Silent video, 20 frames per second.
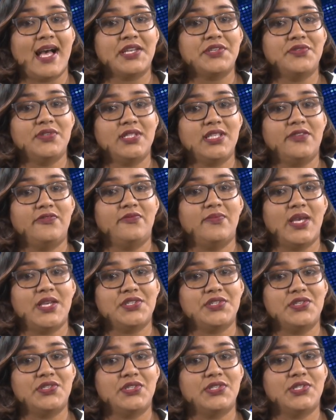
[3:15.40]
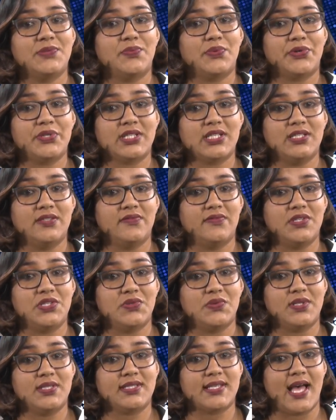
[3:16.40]
tax relief measures to support
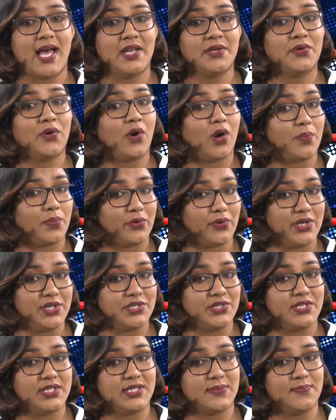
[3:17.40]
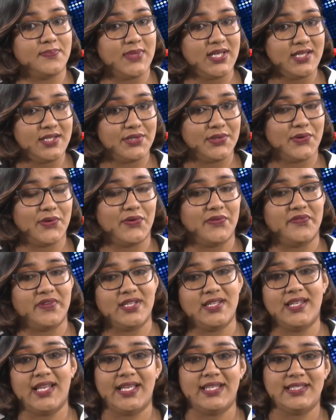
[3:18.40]
individuals and corporations amid the
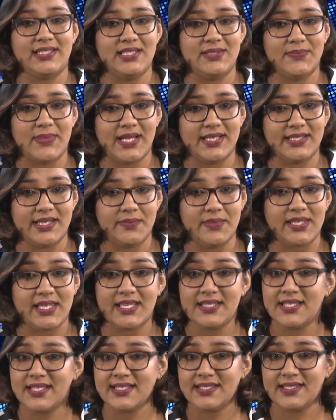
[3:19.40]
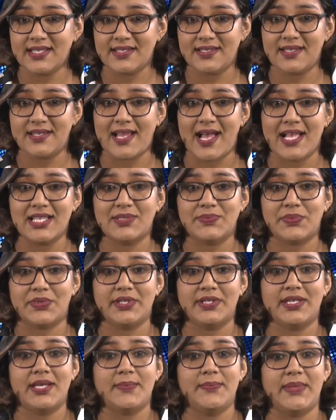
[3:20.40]
COVID-19 pandemic is extended as
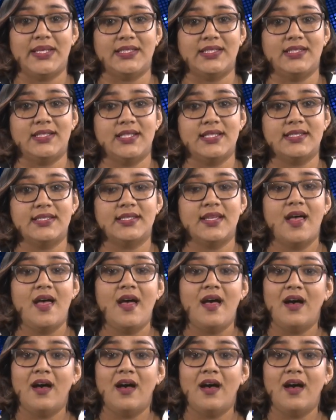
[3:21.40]
per the amended list